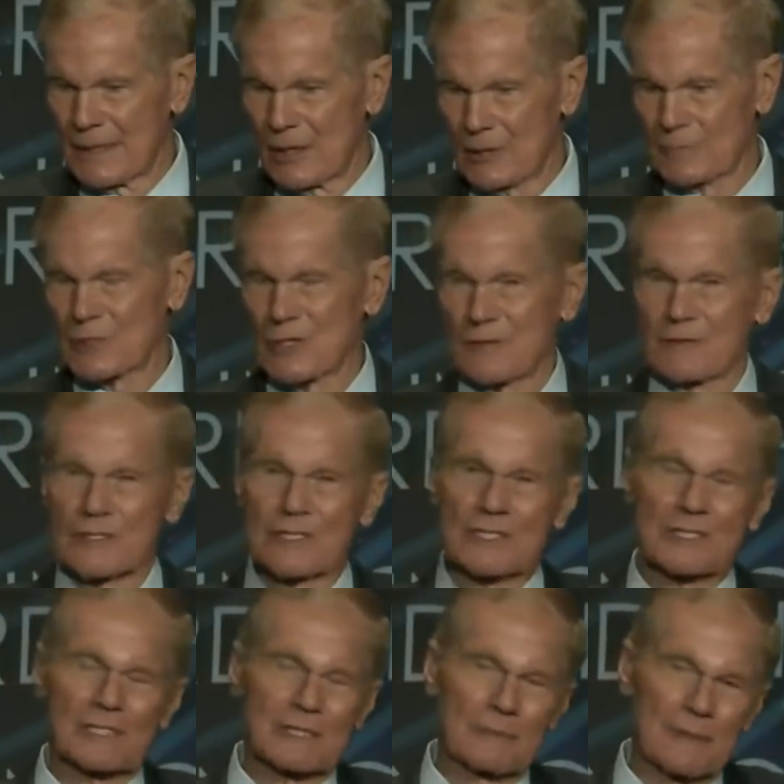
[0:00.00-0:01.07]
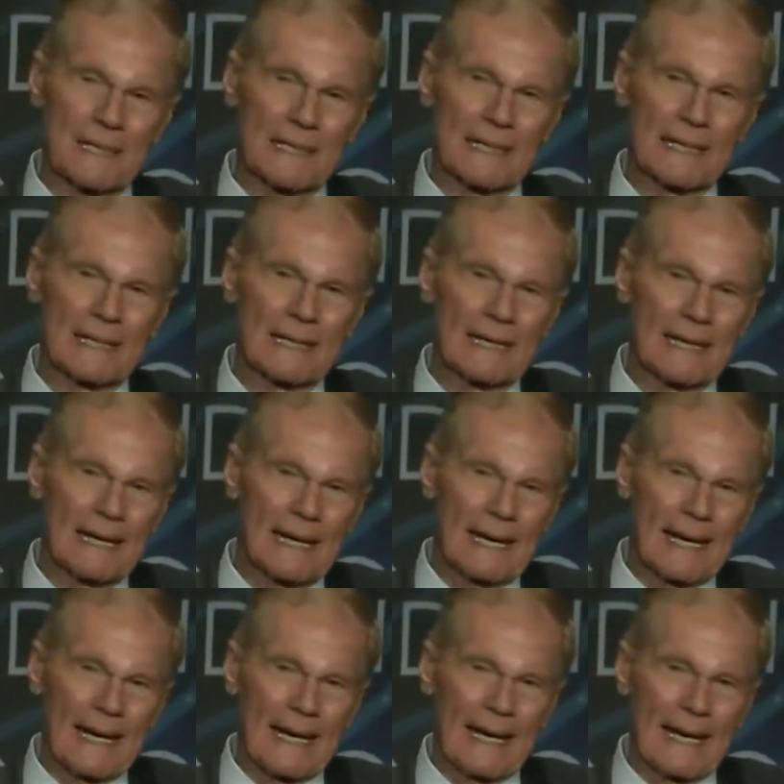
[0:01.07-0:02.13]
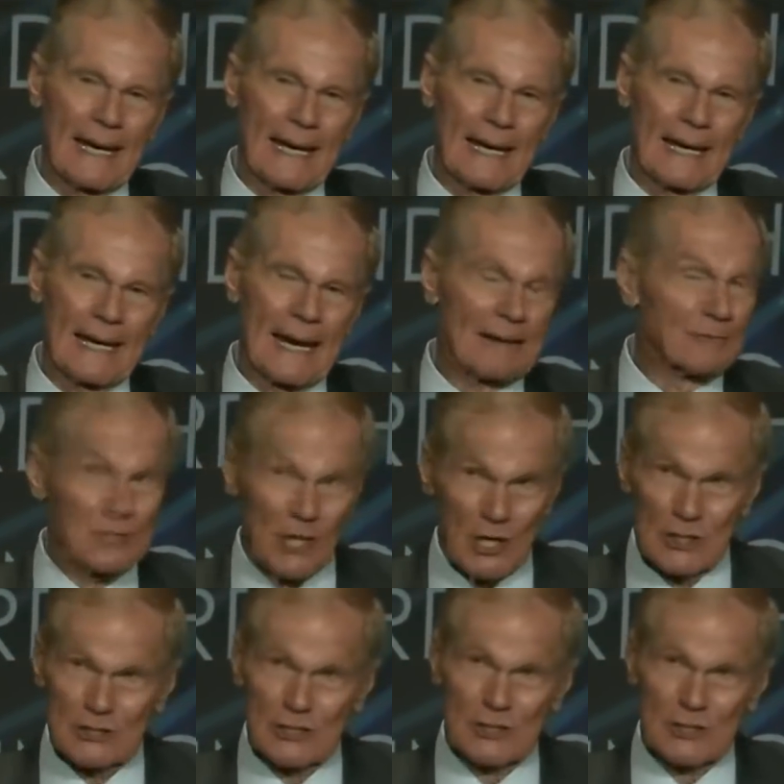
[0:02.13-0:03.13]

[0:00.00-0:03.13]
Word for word: Armed Services Committee. And I've talked to